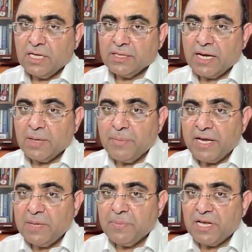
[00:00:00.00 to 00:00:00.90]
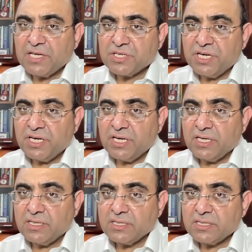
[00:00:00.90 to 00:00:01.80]
Then many
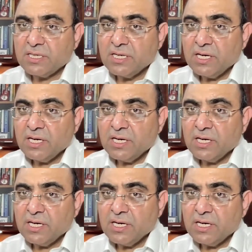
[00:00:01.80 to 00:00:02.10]
Palestinians